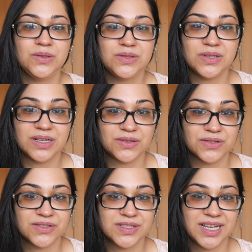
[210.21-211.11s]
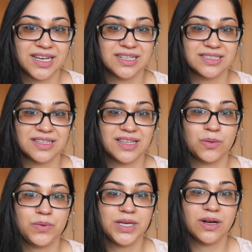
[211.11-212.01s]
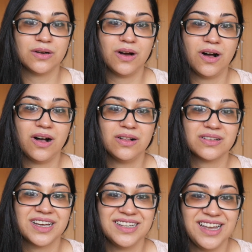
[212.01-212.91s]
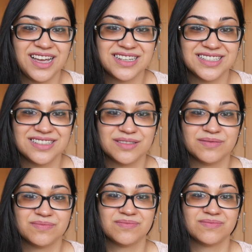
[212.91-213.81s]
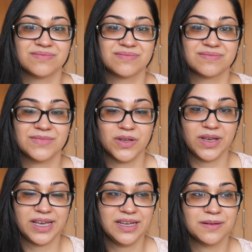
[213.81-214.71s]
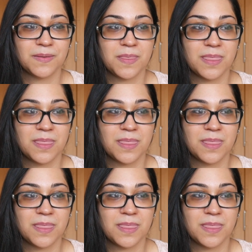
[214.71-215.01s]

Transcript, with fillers: You do not understand that we are all connected. Okay?